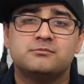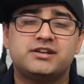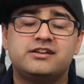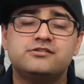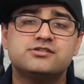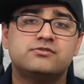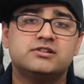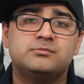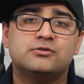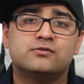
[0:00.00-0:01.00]
But here's the
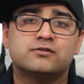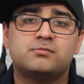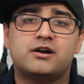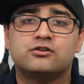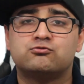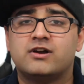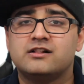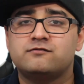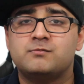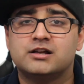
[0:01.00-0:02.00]
really beautiful part.
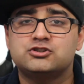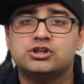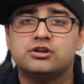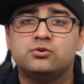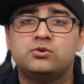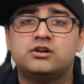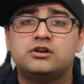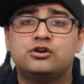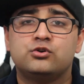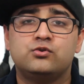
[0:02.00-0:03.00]
Ralph Macchio,
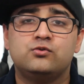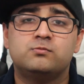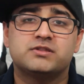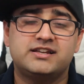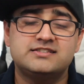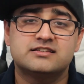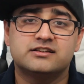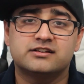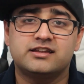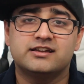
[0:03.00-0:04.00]
who plays the
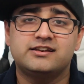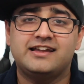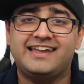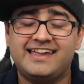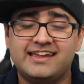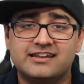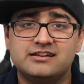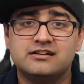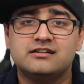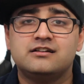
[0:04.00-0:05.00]
young kid, and